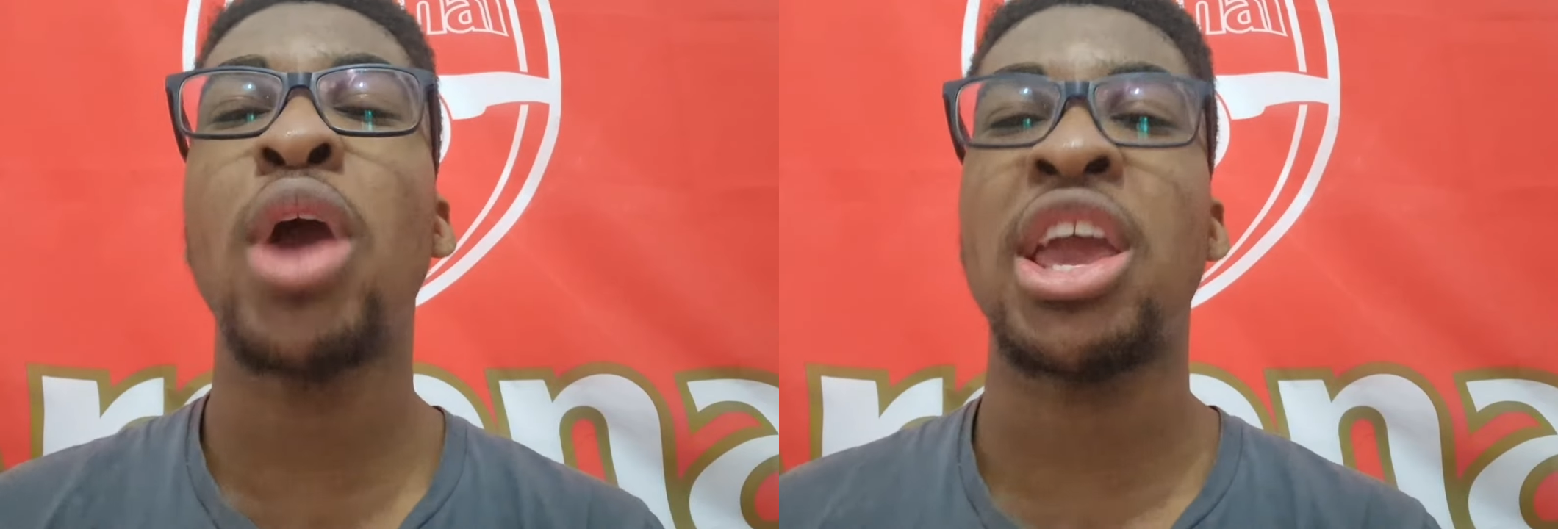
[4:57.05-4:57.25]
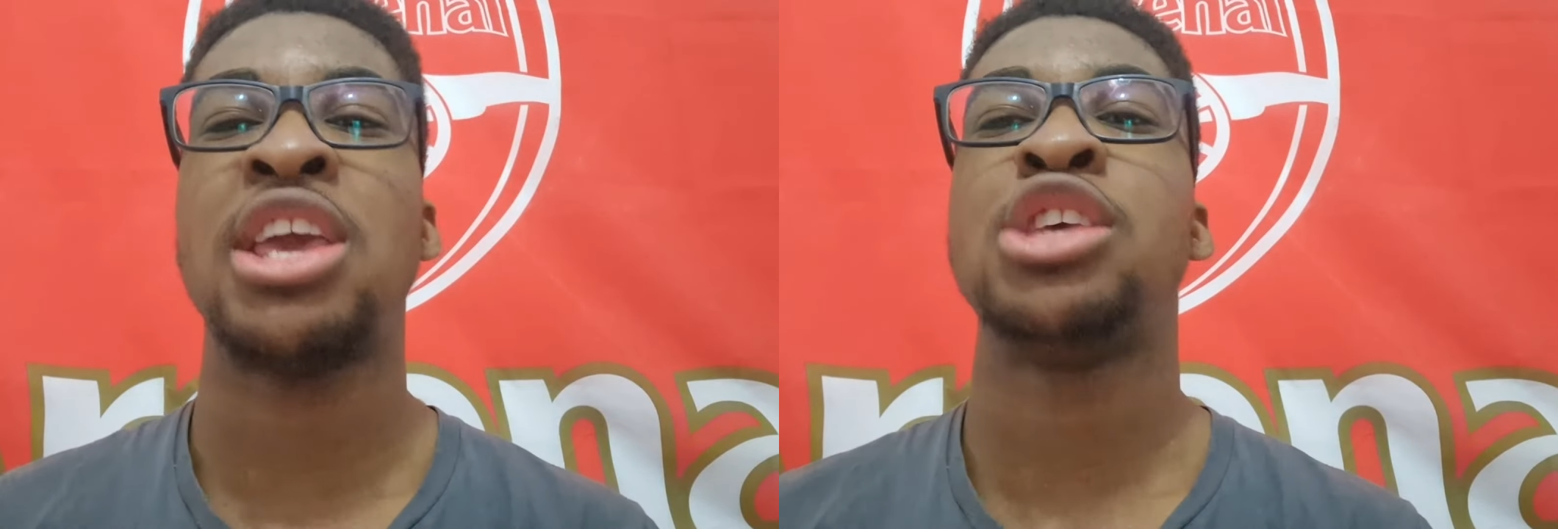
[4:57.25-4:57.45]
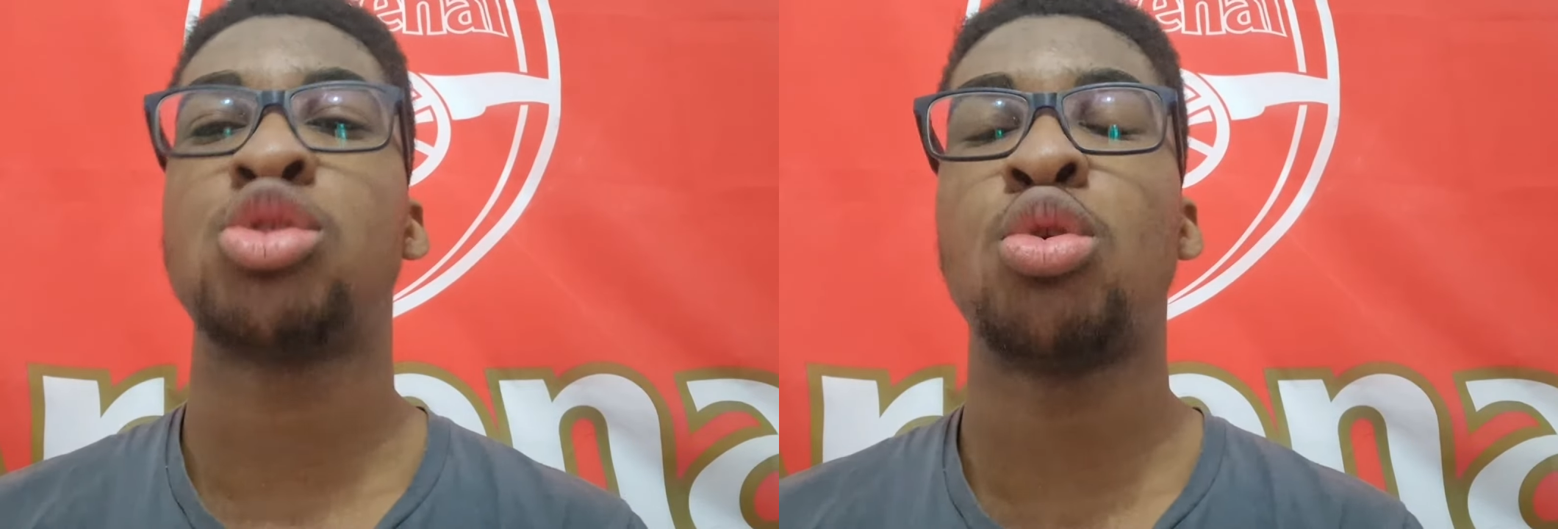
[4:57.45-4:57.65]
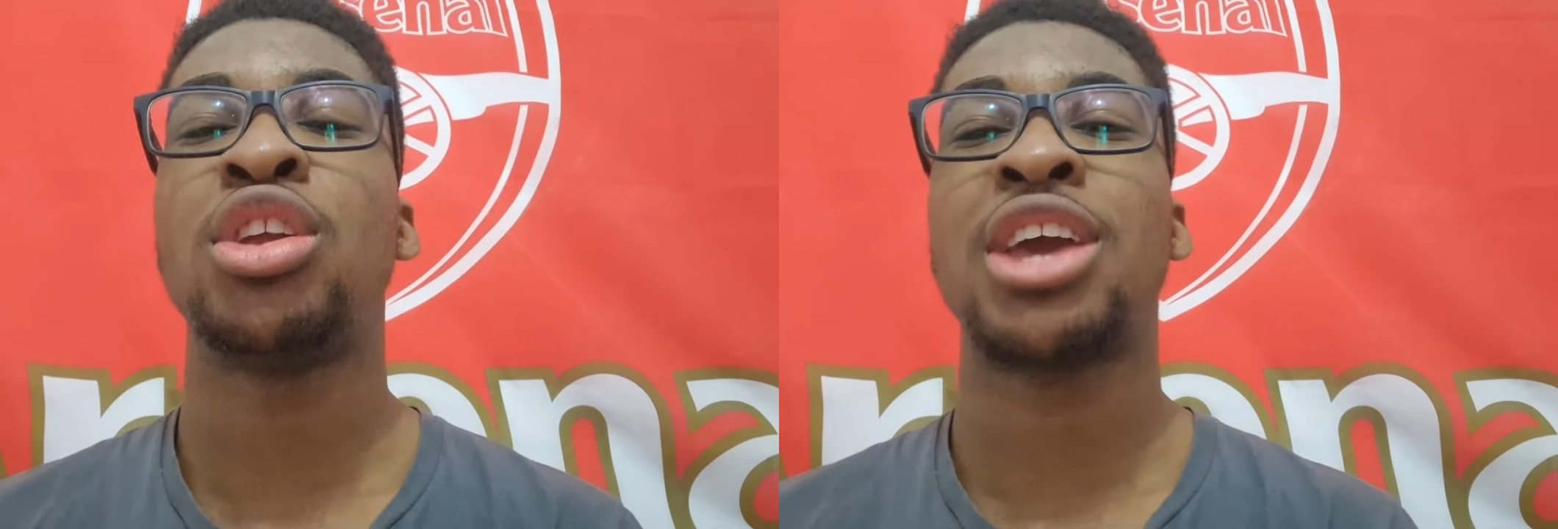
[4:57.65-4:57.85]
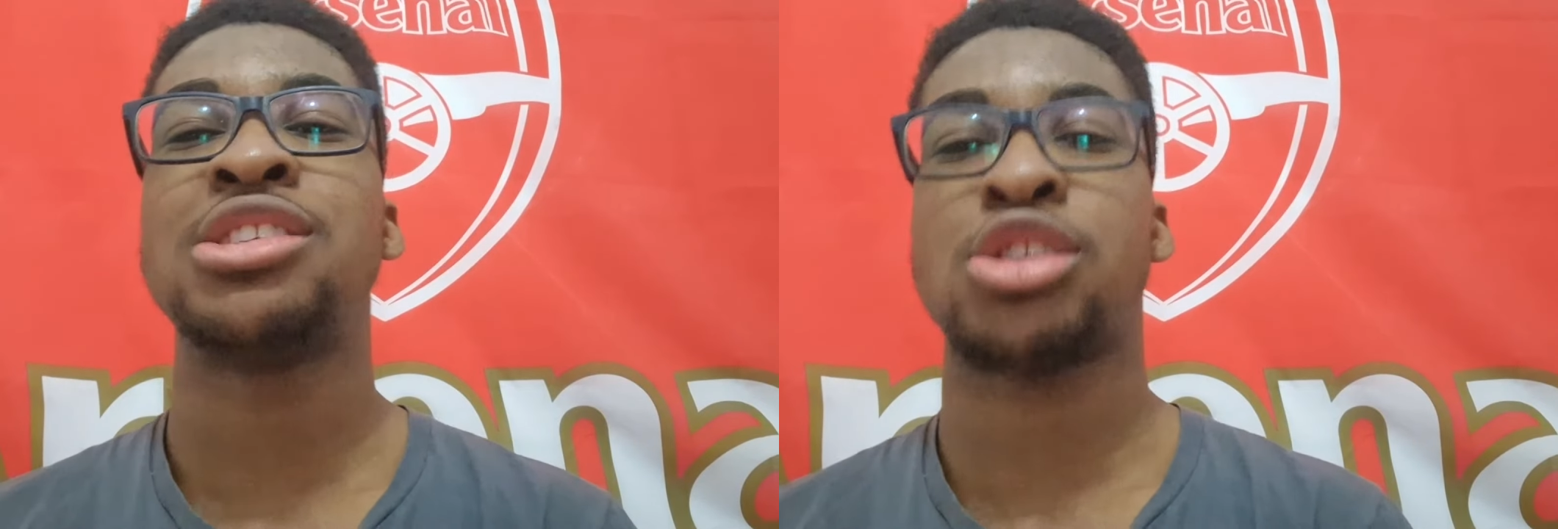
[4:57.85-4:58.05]
way he
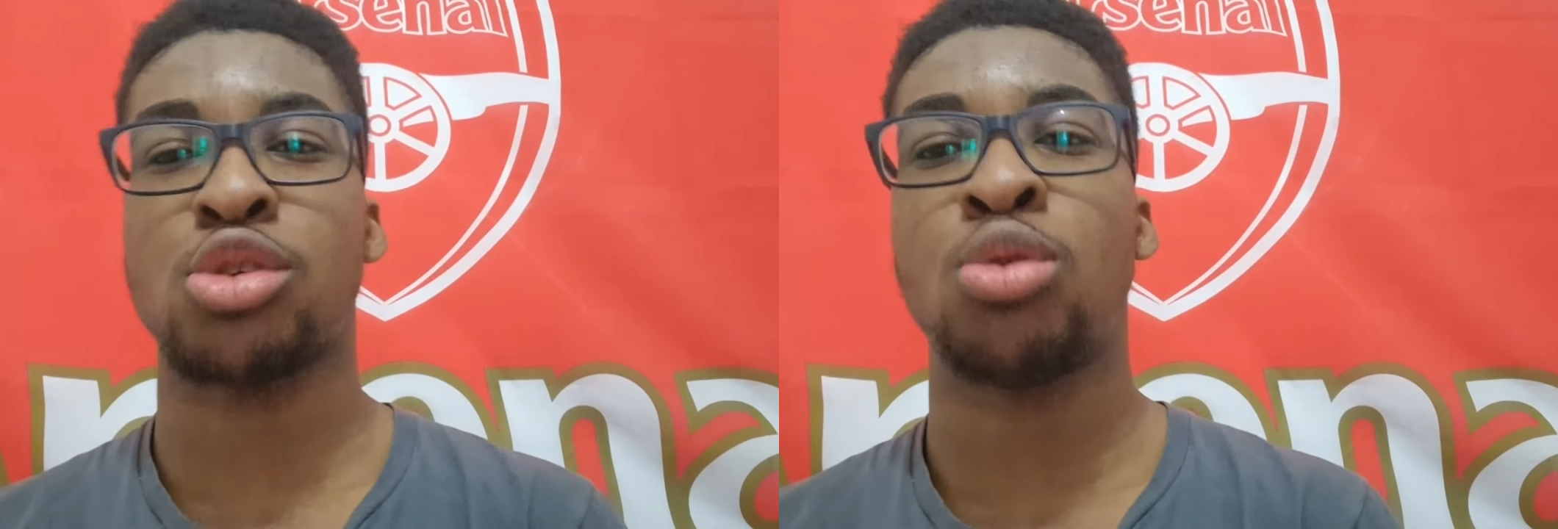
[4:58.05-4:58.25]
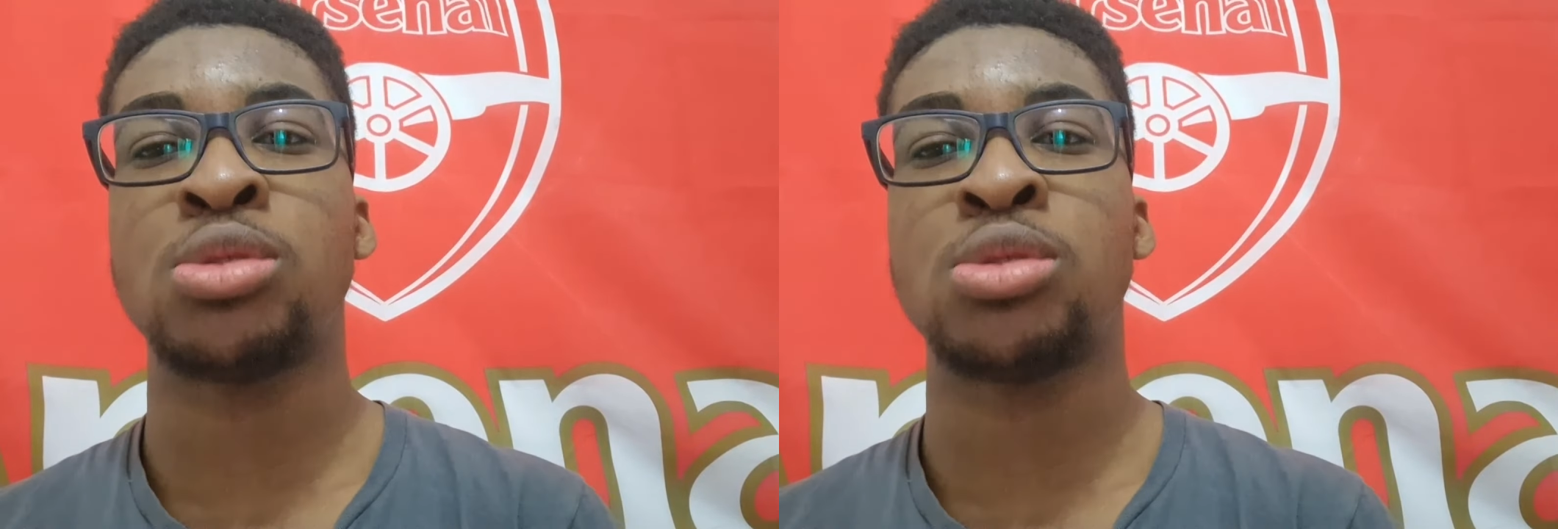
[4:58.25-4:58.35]
scored against his